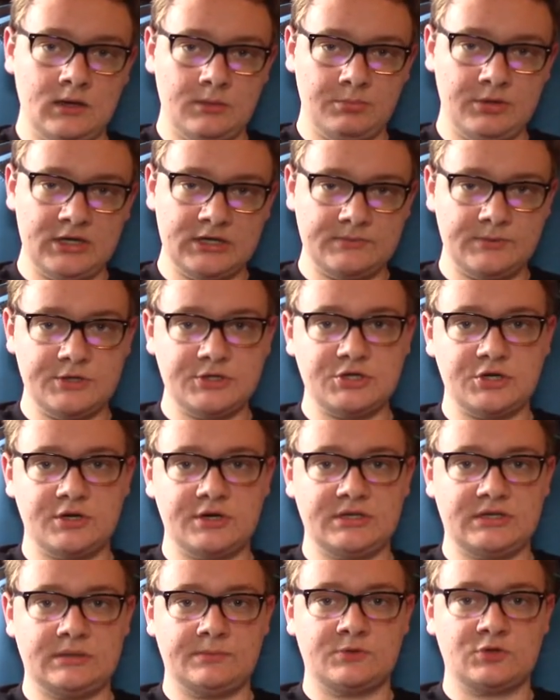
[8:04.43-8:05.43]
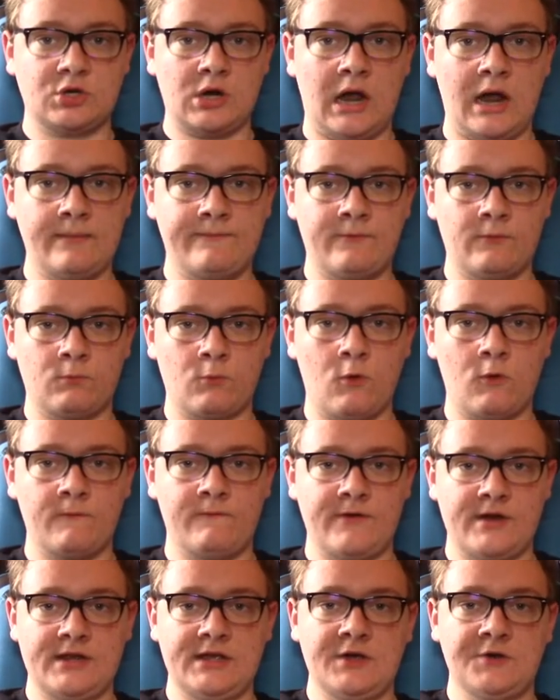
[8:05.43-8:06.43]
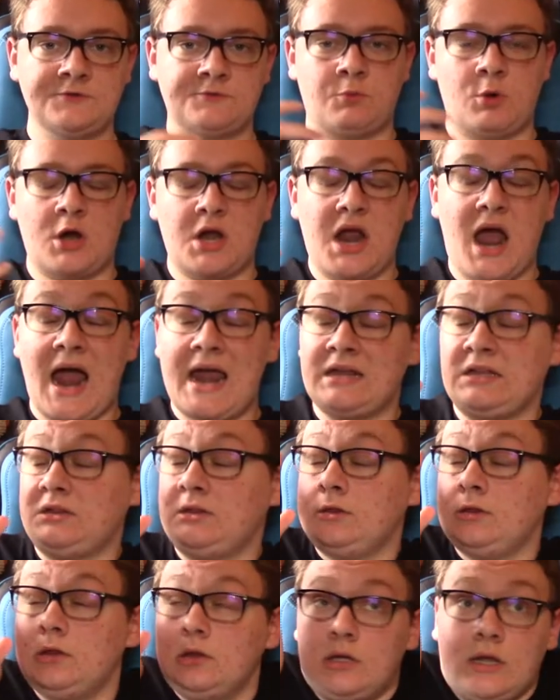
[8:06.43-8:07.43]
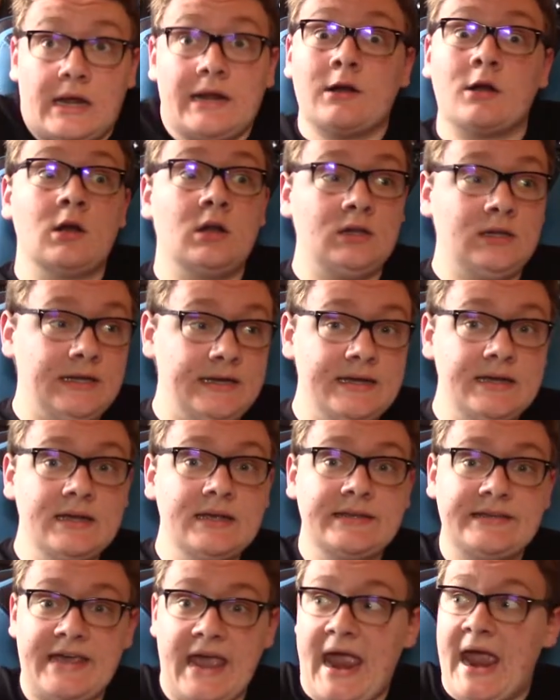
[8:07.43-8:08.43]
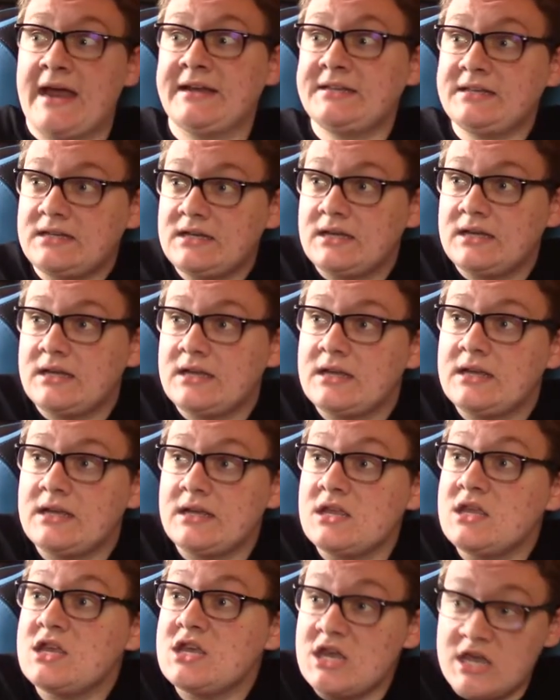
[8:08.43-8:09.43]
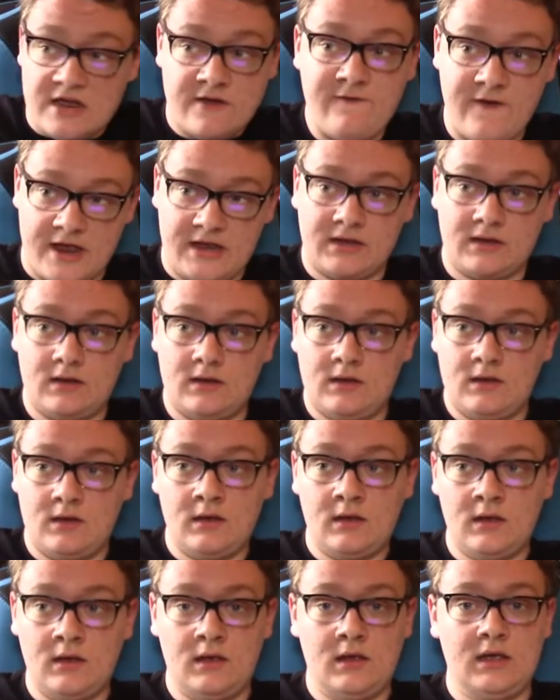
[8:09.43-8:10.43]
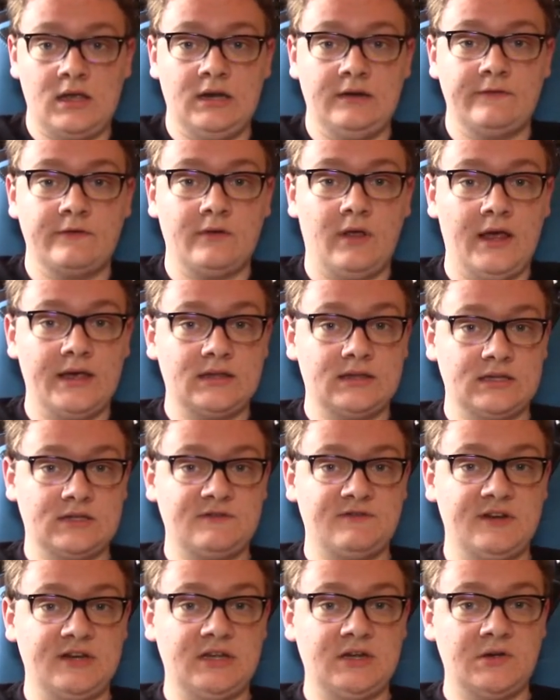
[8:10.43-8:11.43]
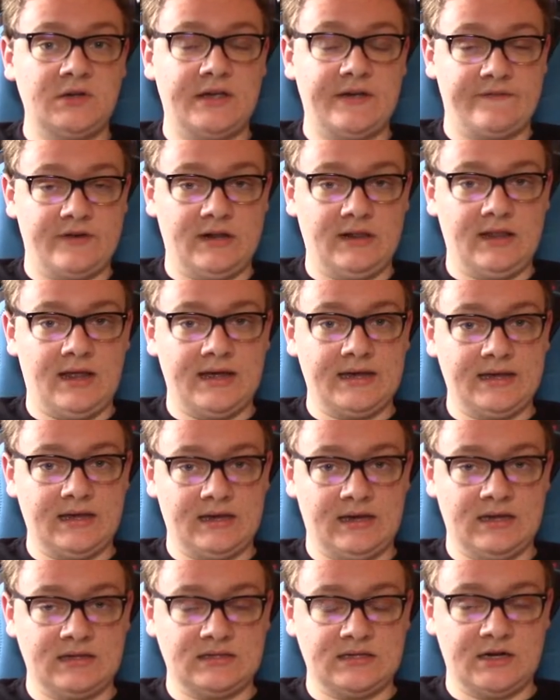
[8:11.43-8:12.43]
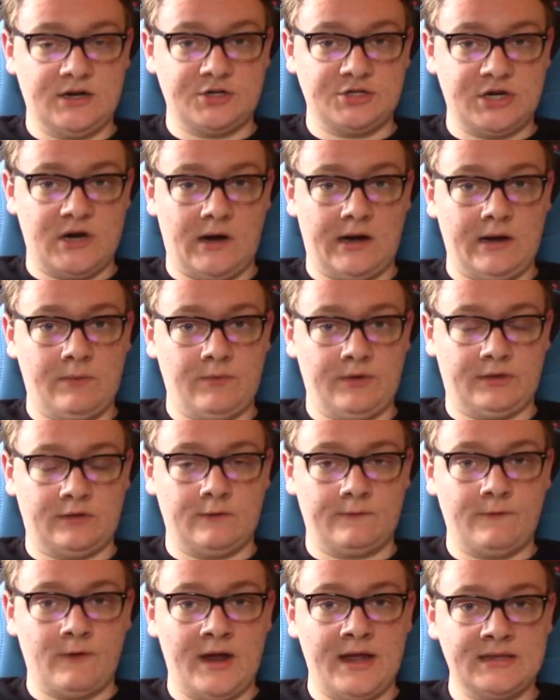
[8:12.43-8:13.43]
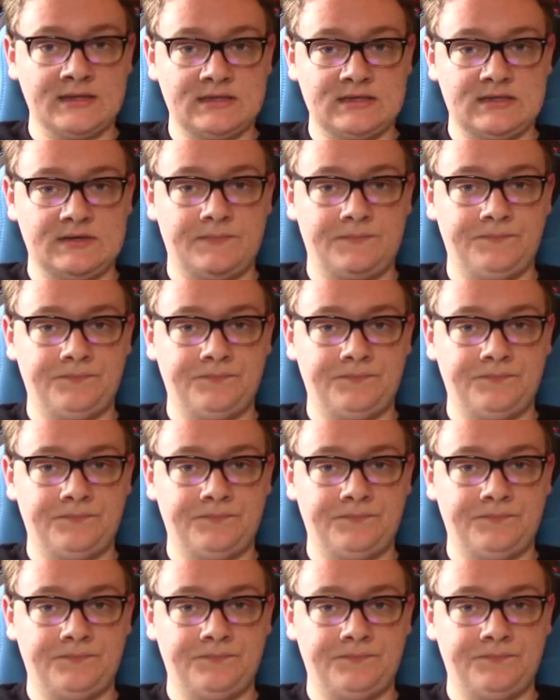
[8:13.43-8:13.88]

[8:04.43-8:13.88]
Please be sure to subscribe for more videos where I literally can't even. And if you like this video, give it a like and consider sharing it with your friends.